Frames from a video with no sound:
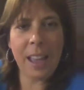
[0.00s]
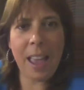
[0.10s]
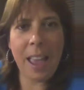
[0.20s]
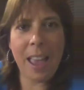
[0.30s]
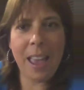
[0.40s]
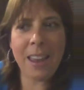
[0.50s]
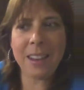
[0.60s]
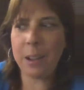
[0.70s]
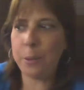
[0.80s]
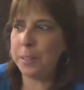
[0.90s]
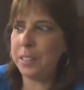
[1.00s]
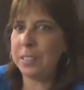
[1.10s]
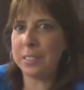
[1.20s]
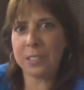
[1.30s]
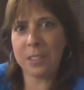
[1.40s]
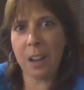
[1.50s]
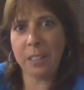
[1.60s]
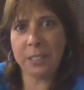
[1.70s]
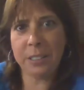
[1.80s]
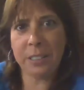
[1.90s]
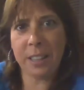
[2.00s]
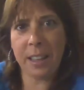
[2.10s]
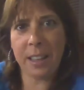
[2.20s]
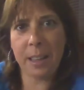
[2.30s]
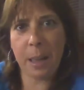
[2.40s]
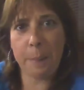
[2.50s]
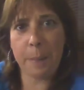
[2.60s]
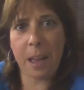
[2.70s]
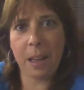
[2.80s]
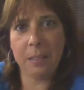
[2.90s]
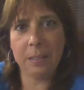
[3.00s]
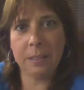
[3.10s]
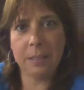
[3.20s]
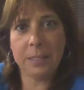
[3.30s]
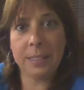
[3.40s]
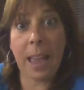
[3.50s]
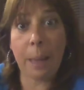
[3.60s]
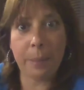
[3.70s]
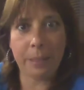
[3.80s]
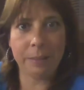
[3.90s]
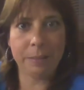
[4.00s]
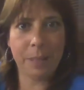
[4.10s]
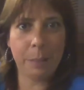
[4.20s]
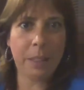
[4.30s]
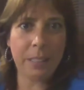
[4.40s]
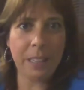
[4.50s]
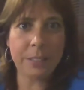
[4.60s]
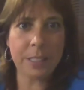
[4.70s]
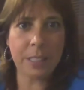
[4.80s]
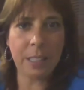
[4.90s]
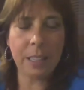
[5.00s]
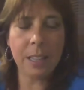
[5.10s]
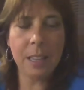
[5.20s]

and I want to talk to you today about tapping, about EFT.